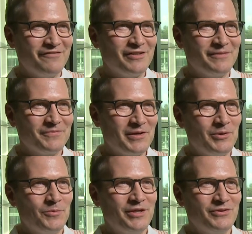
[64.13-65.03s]
have a
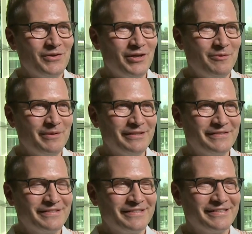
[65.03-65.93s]
long way to go,
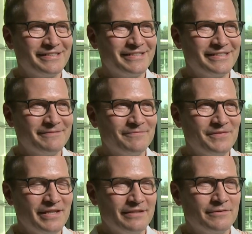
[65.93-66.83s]
but
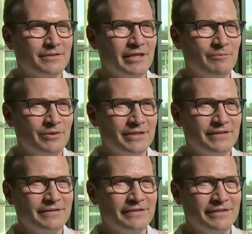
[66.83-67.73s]
to celebrate
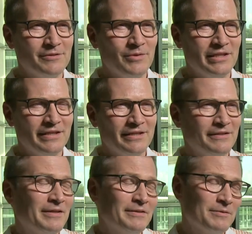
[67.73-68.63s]
an event,
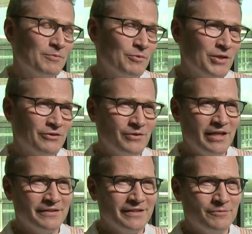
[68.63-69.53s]
a victory
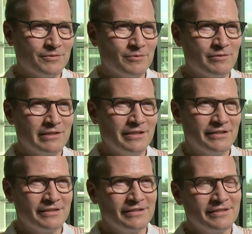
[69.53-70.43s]
like that was obviously
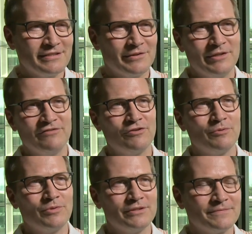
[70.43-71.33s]
great for
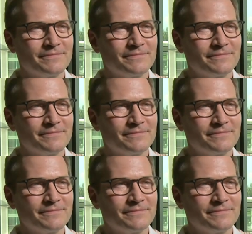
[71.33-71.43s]
everyone.